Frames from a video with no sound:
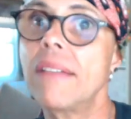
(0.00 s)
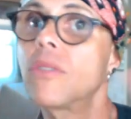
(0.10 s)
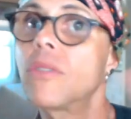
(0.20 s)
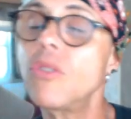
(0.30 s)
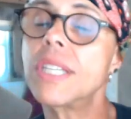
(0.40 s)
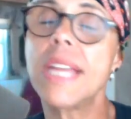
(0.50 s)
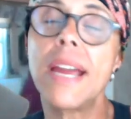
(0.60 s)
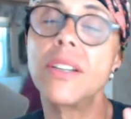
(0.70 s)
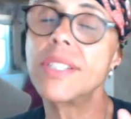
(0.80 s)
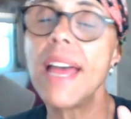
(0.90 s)
those
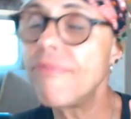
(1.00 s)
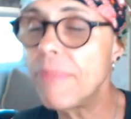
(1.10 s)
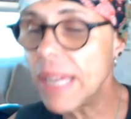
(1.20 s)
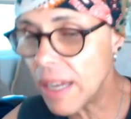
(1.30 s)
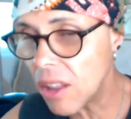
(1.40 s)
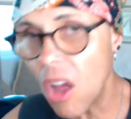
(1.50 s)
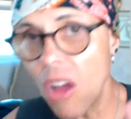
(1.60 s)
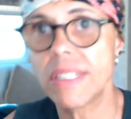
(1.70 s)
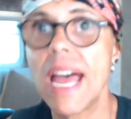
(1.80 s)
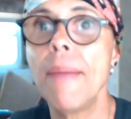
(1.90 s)
desires left me a
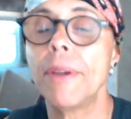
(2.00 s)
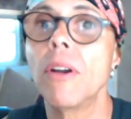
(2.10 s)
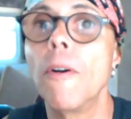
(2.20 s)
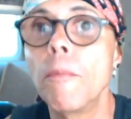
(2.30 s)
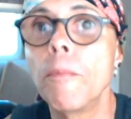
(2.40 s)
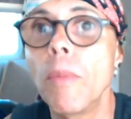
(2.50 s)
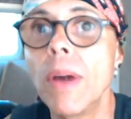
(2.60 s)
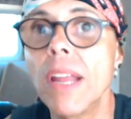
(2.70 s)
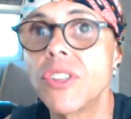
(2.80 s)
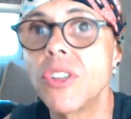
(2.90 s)
long time ago
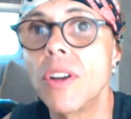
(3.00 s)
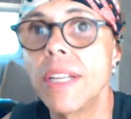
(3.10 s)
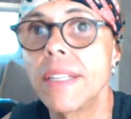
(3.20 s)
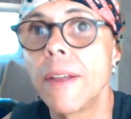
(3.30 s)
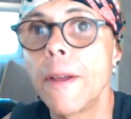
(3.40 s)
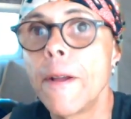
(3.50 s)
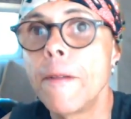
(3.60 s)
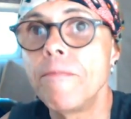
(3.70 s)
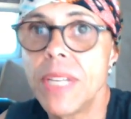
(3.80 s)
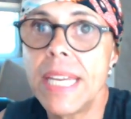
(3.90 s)
when I started
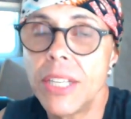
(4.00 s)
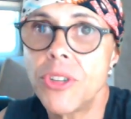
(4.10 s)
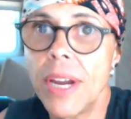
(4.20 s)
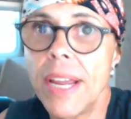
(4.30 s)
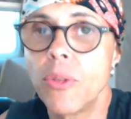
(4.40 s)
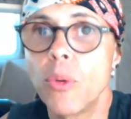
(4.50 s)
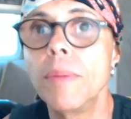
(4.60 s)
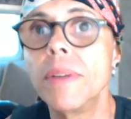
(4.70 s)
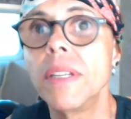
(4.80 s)
dating trans women.